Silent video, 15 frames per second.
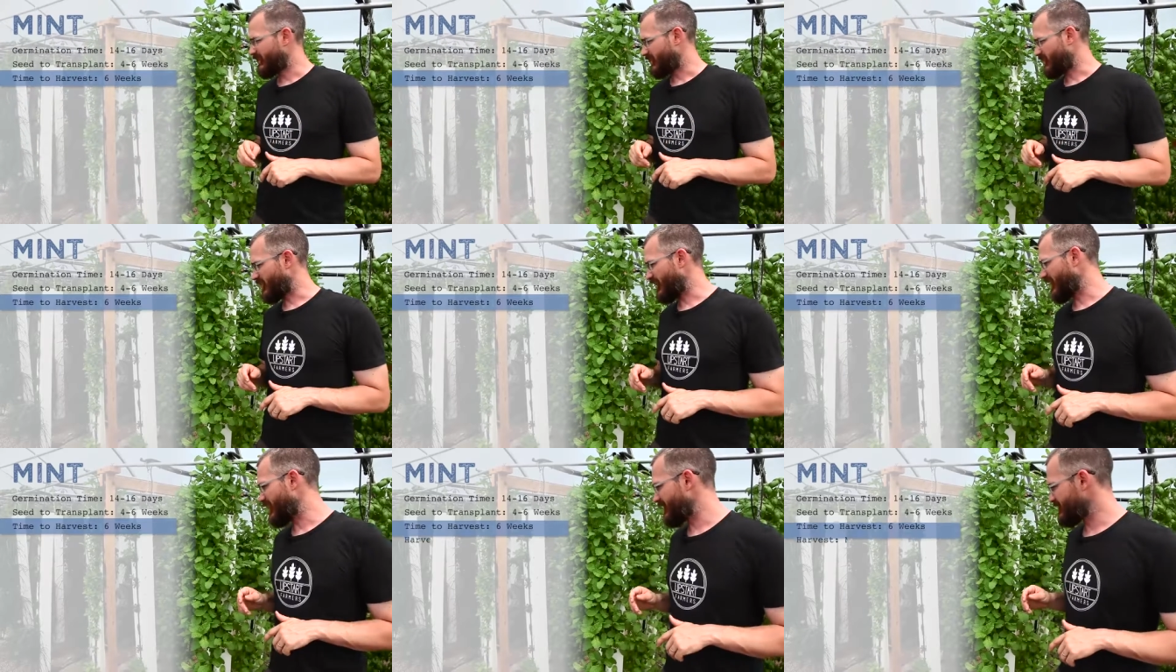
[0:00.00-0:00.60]
The
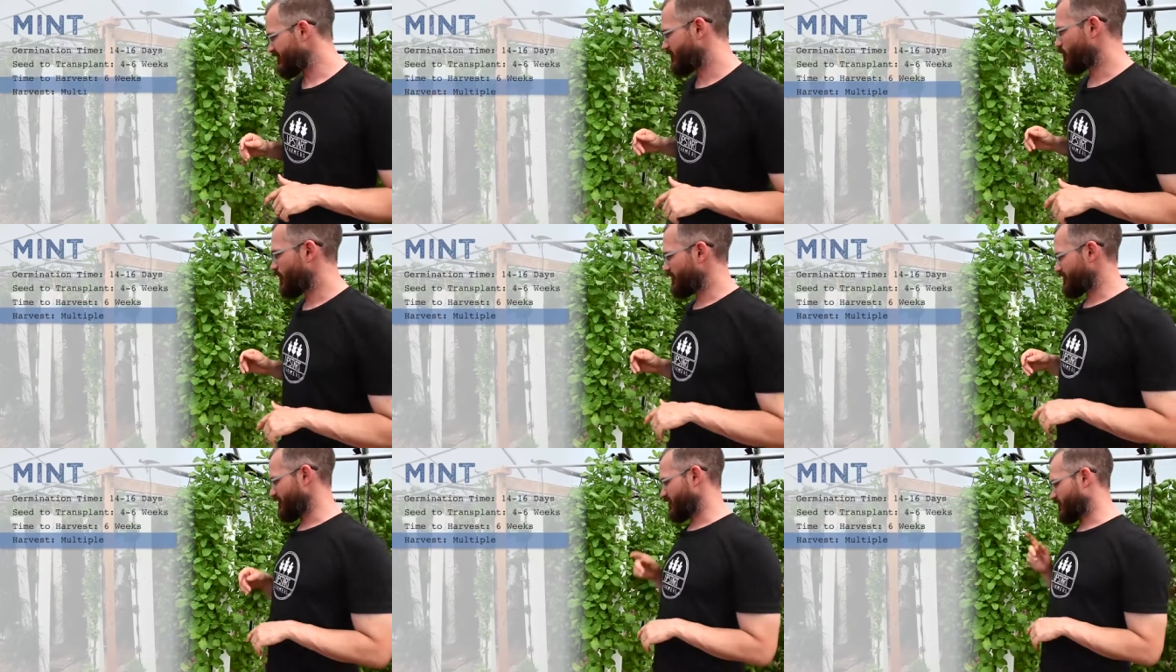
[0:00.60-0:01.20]
thing is, is
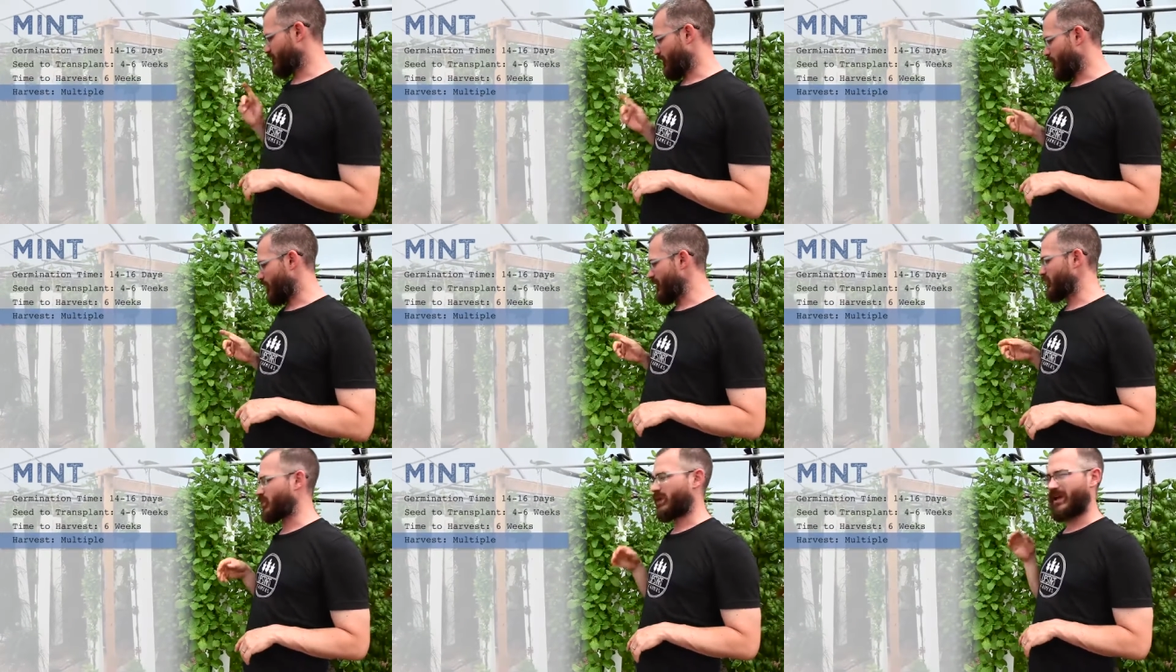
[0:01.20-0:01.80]
once it's
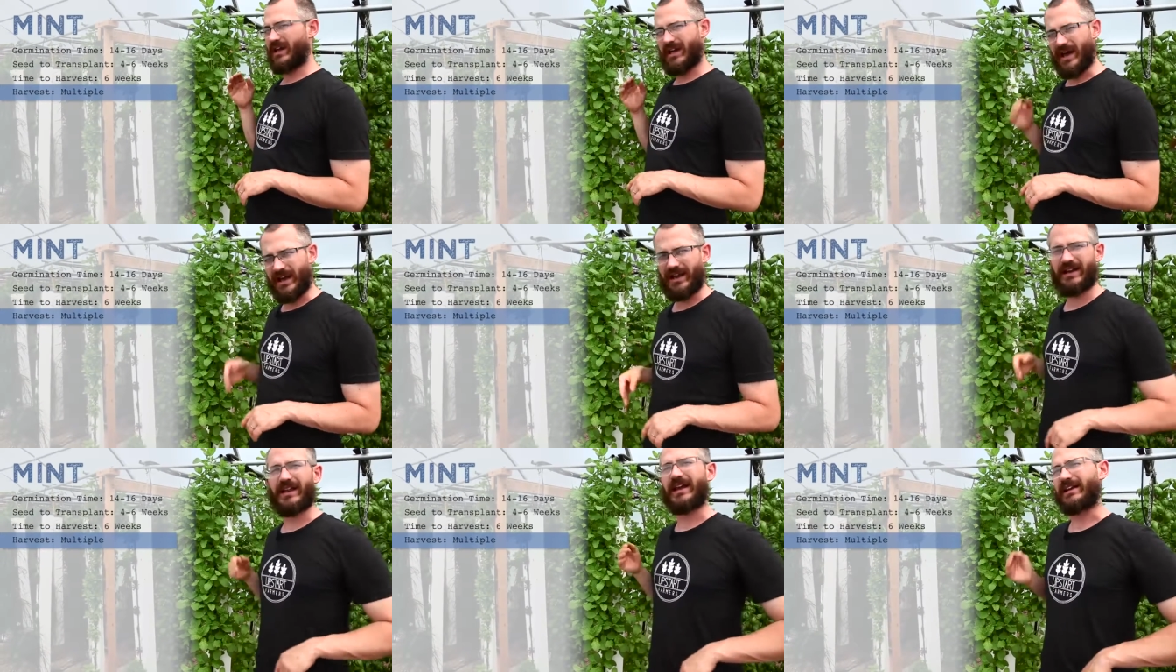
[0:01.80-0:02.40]
growing, you can
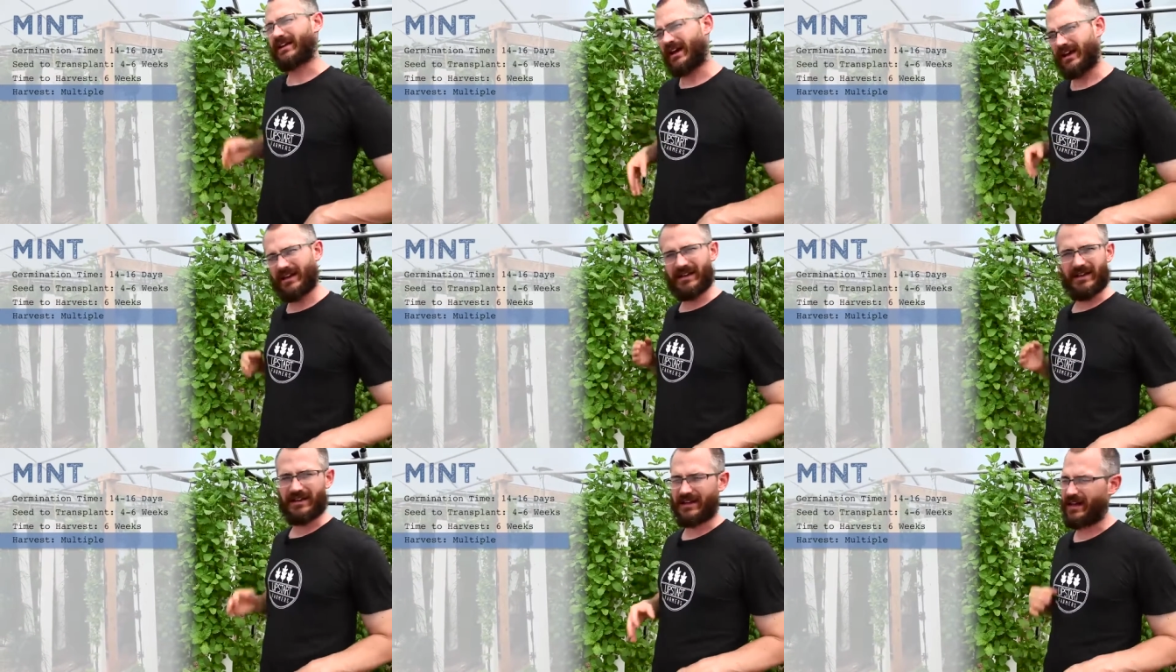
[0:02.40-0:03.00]
cut it and cut
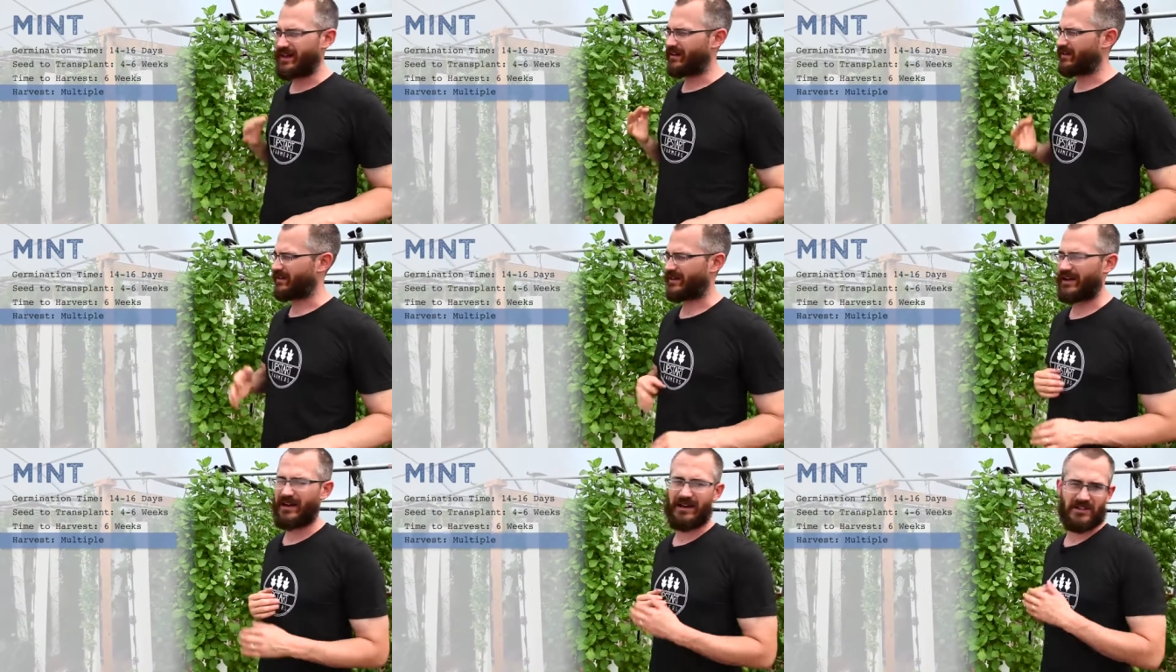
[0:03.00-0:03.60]
it and cut it
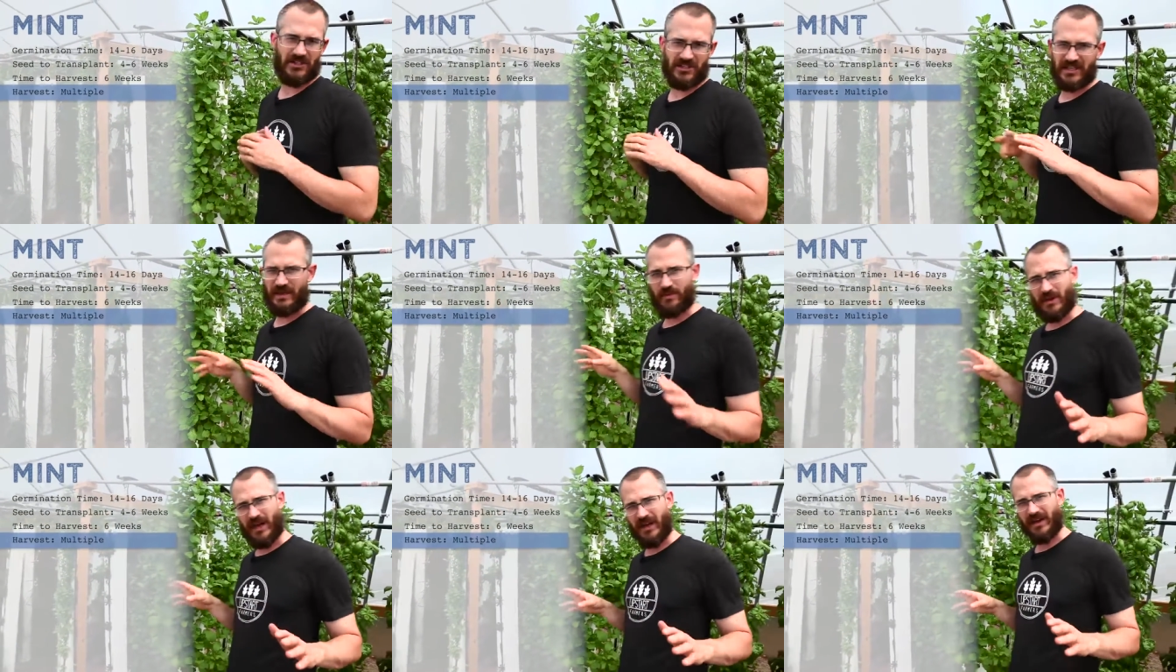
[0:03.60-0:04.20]
and cut it and just
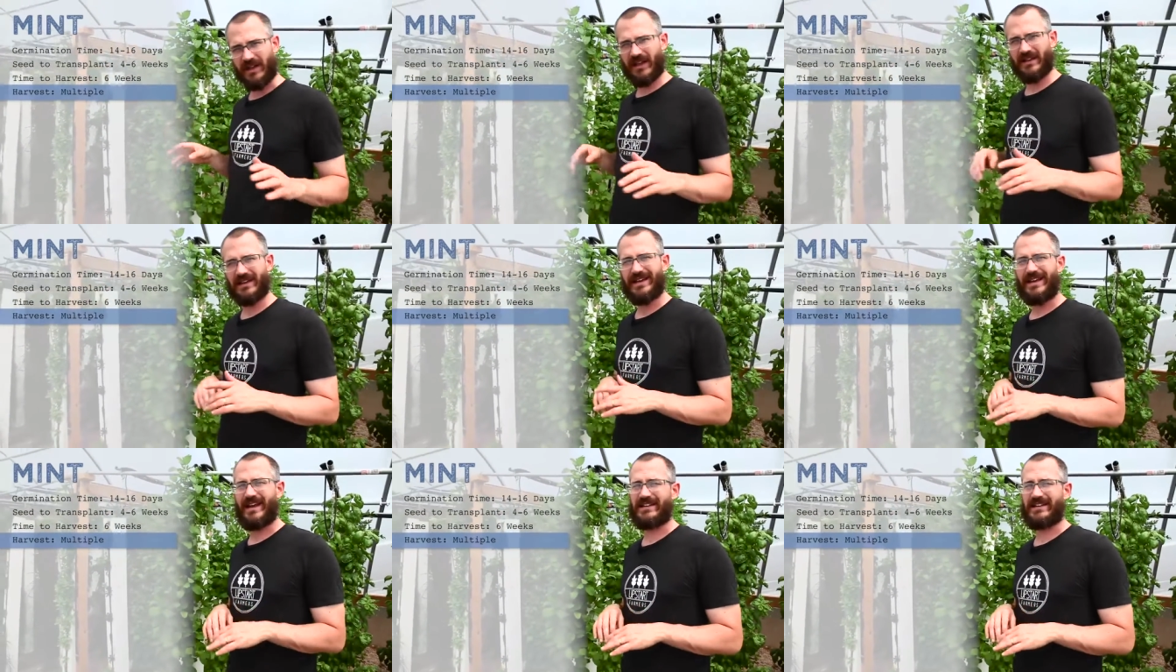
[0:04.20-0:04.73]
keep cutting it